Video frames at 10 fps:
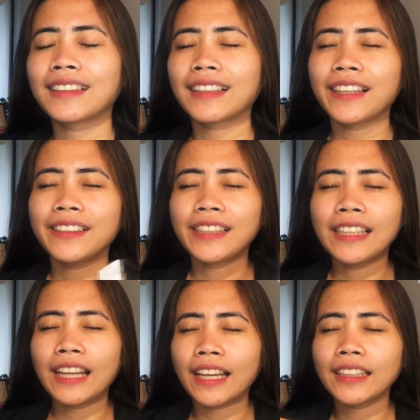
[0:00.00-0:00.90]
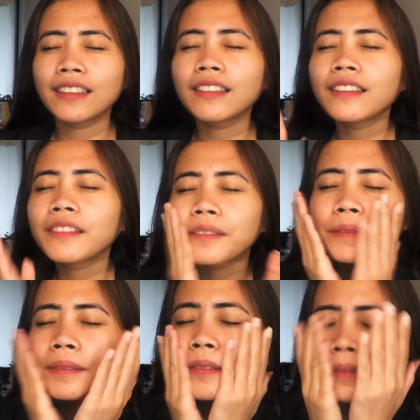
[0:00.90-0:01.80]
Can you see, guys?
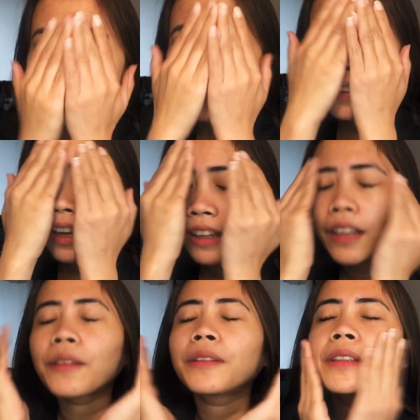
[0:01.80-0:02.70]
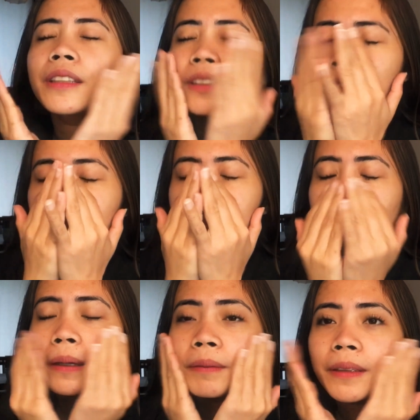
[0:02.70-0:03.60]
And I'll just
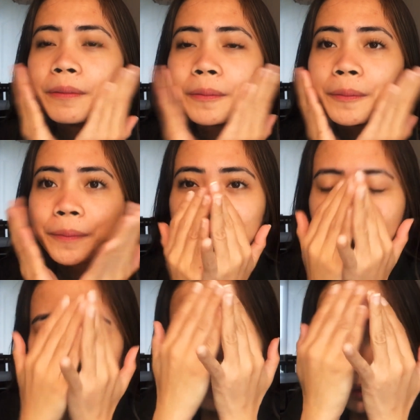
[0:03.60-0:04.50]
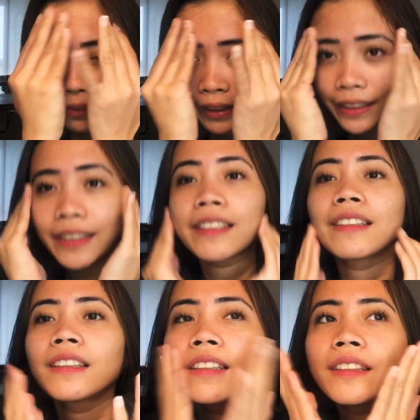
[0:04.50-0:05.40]
plumb it to my face.
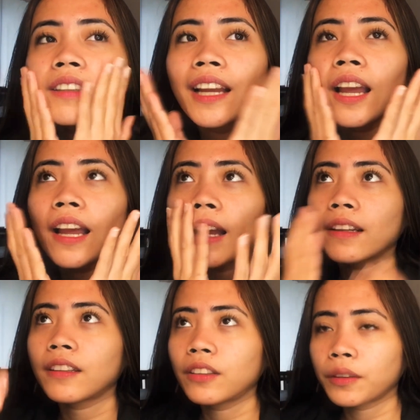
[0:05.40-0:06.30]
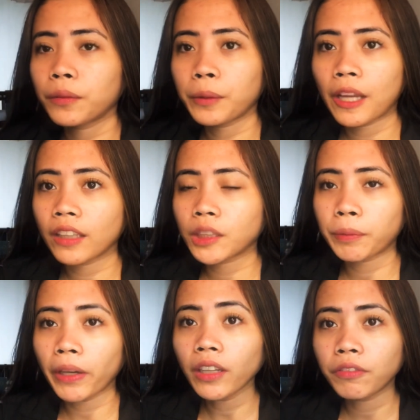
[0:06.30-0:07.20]
Look, when I
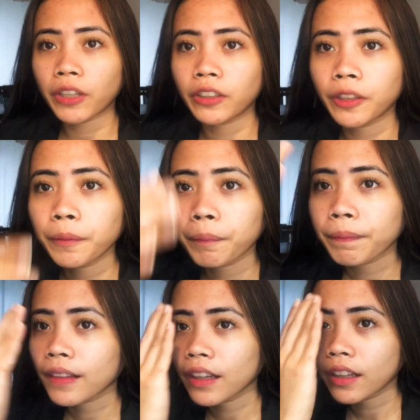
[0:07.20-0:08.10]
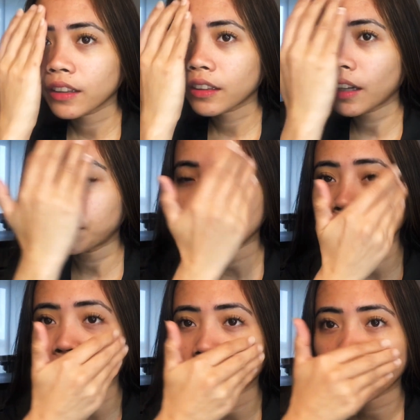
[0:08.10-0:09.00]
spread it farther, it
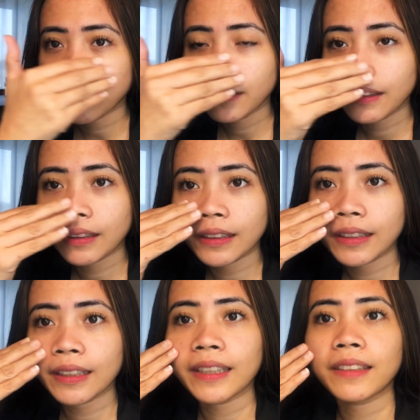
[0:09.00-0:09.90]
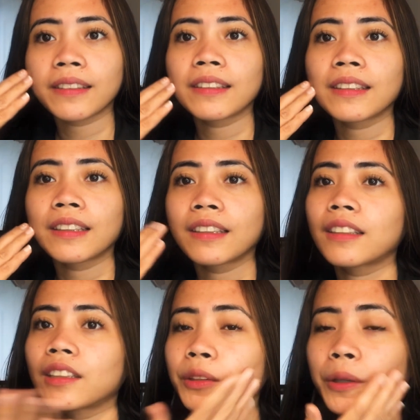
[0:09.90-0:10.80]
covers here until here.
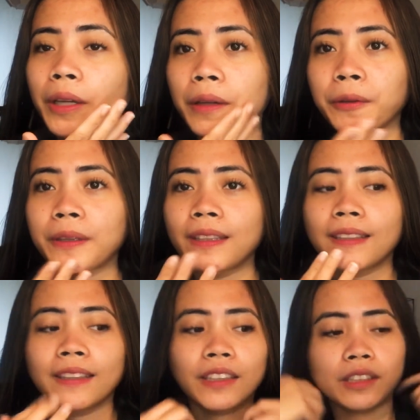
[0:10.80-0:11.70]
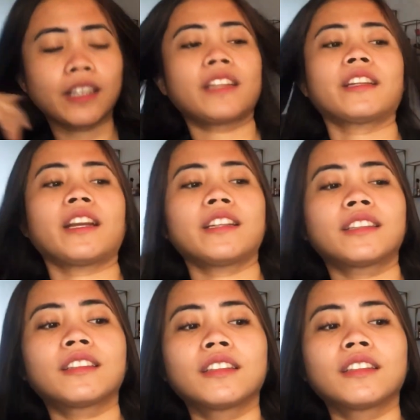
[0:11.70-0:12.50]
So I only need this side, guys.